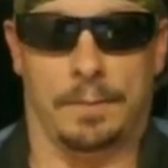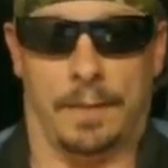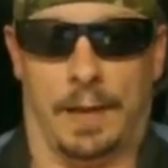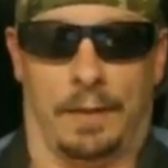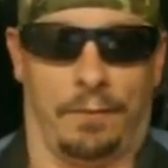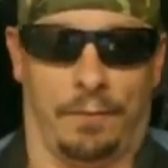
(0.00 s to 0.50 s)

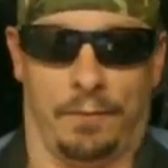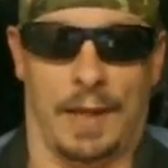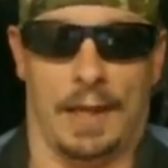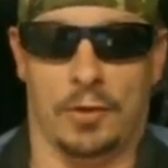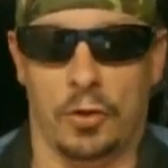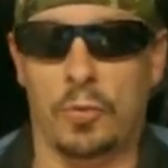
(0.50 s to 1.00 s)
if
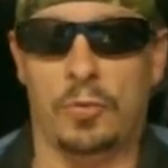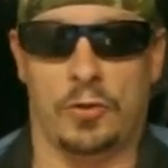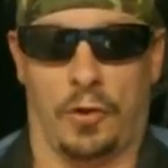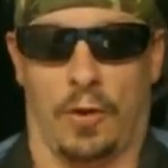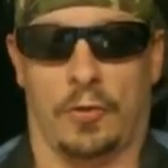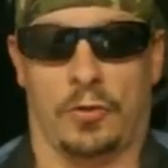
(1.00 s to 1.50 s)
they do
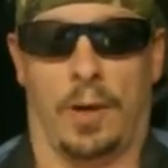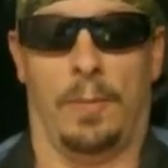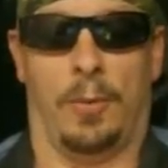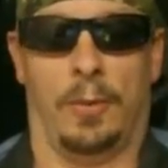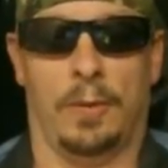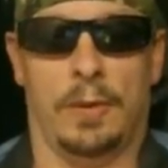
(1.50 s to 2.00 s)
start
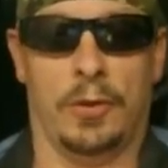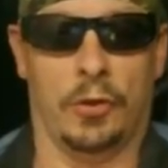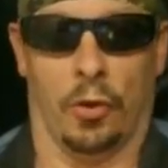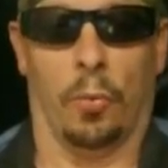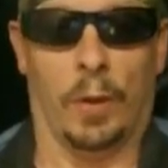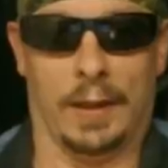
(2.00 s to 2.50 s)
trouble,
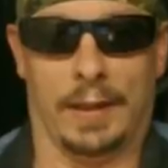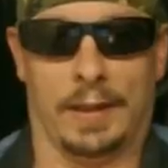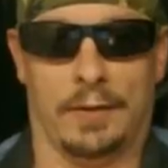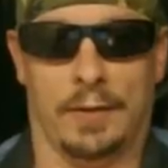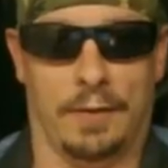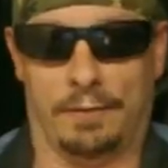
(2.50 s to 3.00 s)
you're
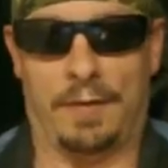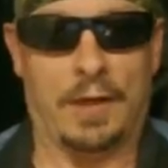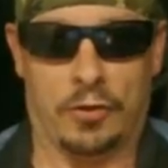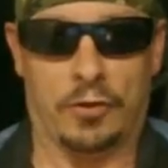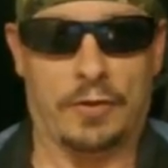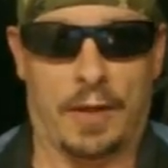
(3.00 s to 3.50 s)
willing to
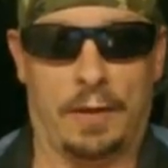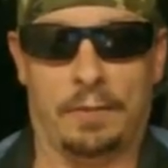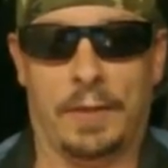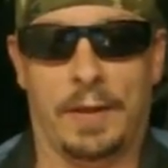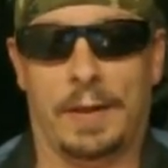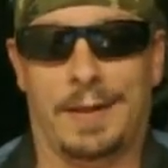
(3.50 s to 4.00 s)
defend yourself.
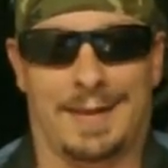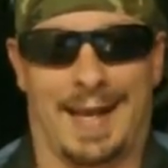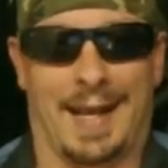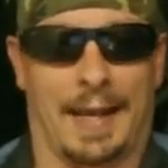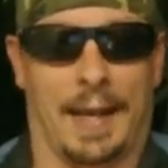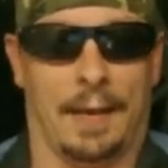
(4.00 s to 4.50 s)

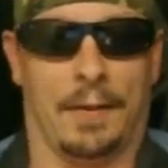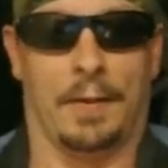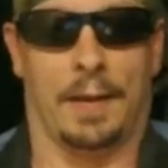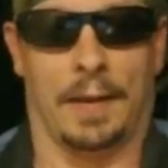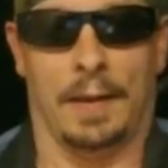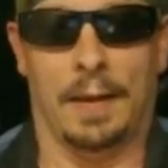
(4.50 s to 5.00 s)
That kind of
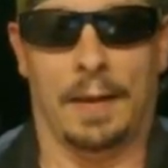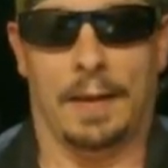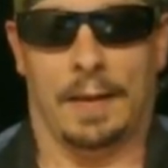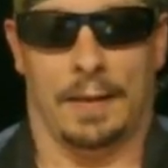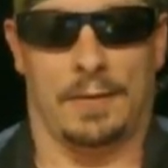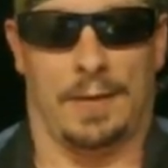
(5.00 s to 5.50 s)
thing.
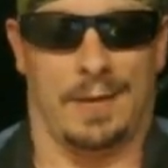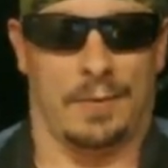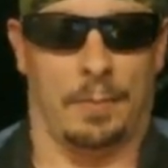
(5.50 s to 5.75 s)
It's it's